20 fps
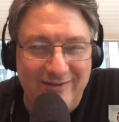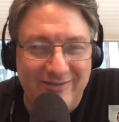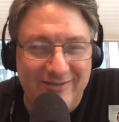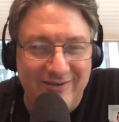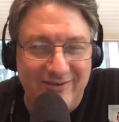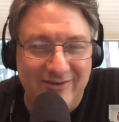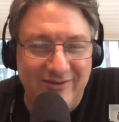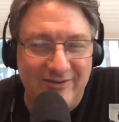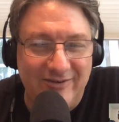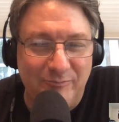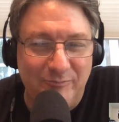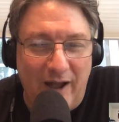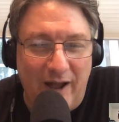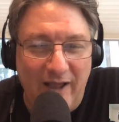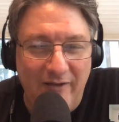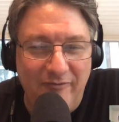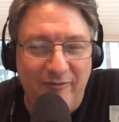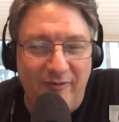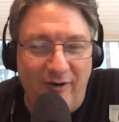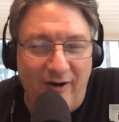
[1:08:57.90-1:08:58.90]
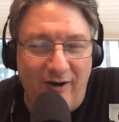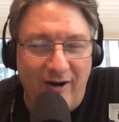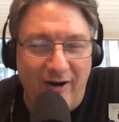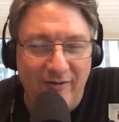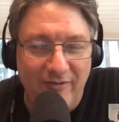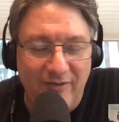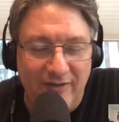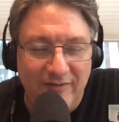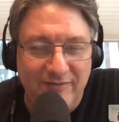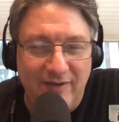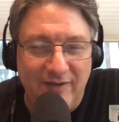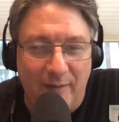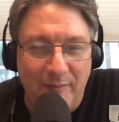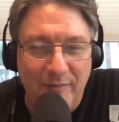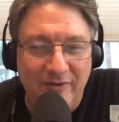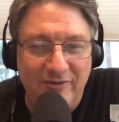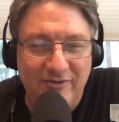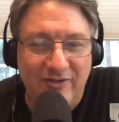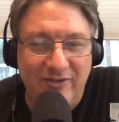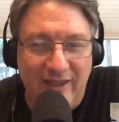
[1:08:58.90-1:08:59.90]
is by far the
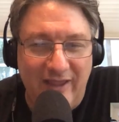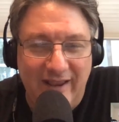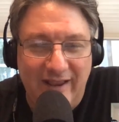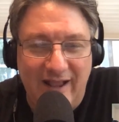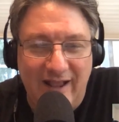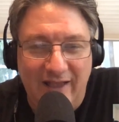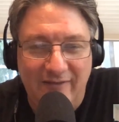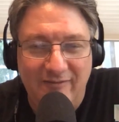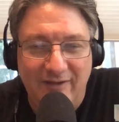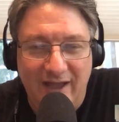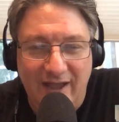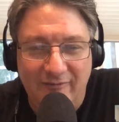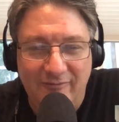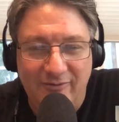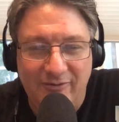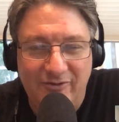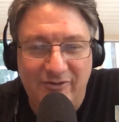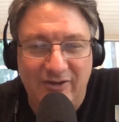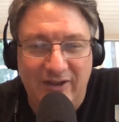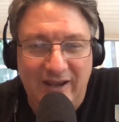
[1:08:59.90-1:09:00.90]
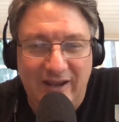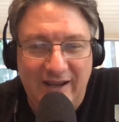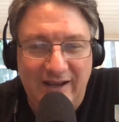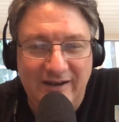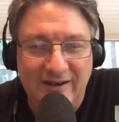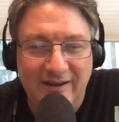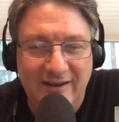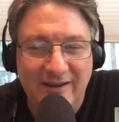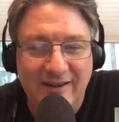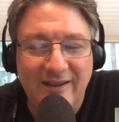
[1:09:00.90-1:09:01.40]
dumbest thing I've ever seen,